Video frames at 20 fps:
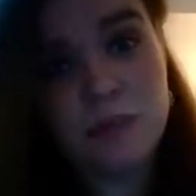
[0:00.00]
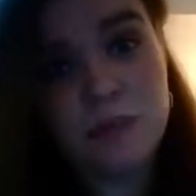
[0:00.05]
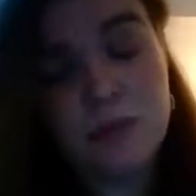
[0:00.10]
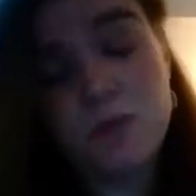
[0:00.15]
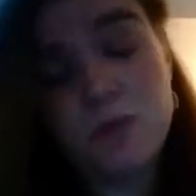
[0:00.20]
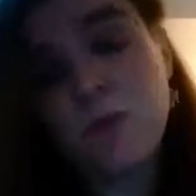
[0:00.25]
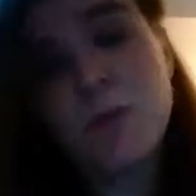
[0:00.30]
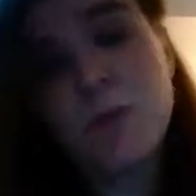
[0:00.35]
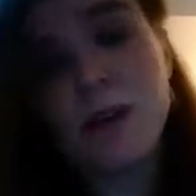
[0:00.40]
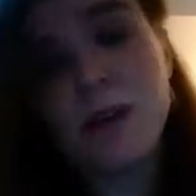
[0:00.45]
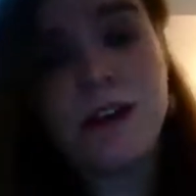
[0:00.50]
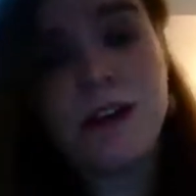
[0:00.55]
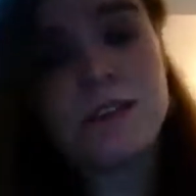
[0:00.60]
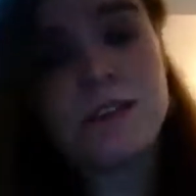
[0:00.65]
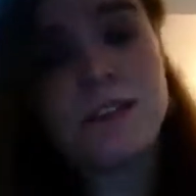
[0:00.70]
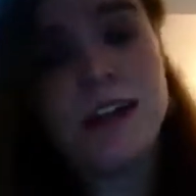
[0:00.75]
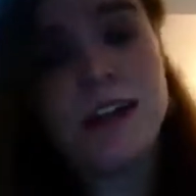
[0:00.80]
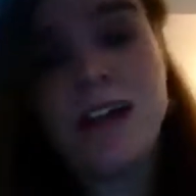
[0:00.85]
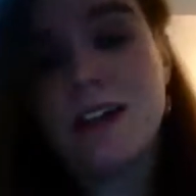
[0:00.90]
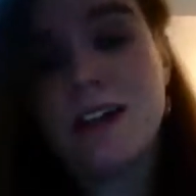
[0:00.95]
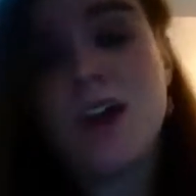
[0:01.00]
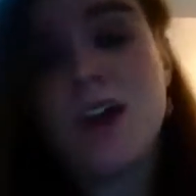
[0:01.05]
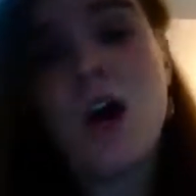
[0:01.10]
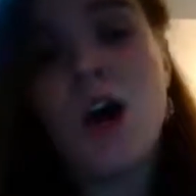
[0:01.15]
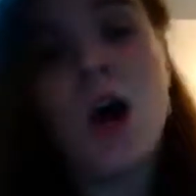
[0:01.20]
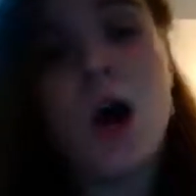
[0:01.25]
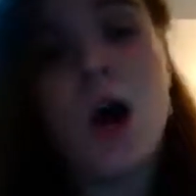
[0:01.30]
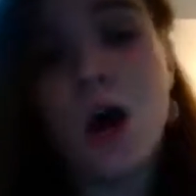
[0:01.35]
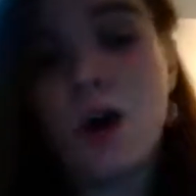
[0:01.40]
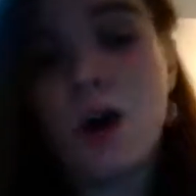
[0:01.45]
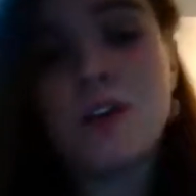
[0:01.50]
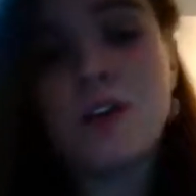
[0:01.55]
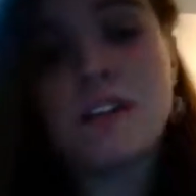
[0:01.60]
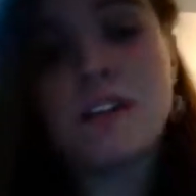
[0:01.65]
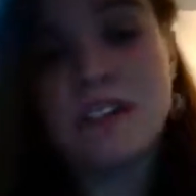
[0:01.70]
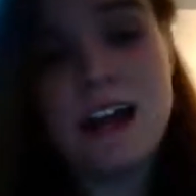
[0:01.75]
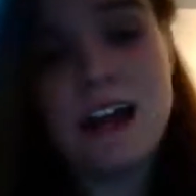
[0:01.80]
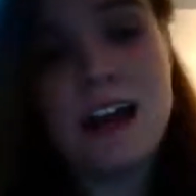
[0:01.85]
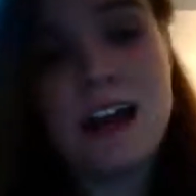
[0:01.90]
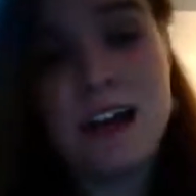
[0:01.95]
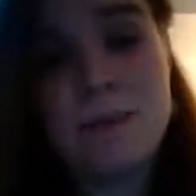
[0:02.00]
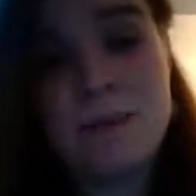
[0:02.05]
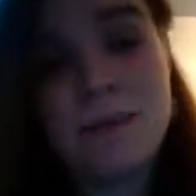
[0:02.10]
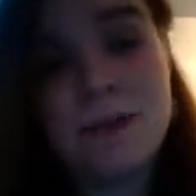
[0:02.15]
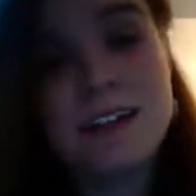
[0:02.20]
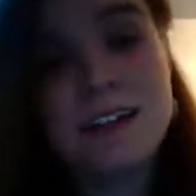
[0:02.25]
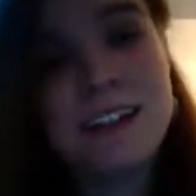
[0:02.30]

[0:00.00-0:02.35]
We were outside all the time.